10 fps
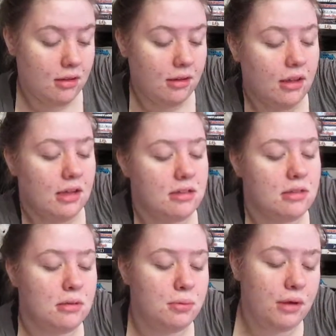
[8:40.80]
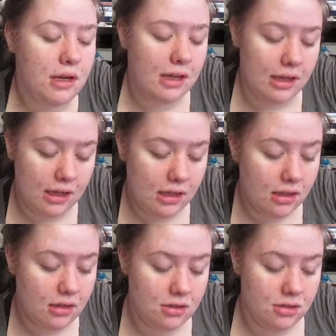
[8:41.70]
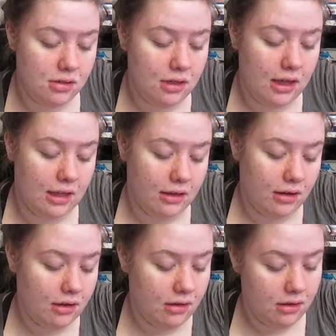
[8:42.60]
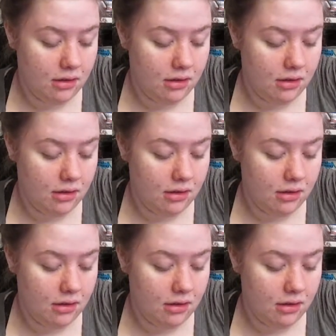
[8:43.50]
I'm going to spray the two together.